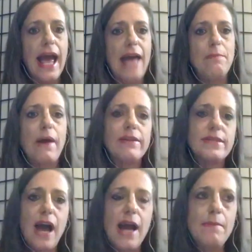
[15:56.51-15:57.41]
And by the
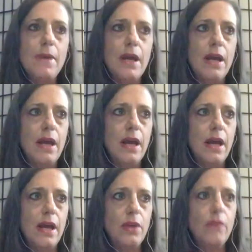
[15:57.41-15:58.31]
time
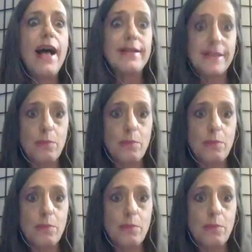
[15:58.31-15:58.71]
you've asked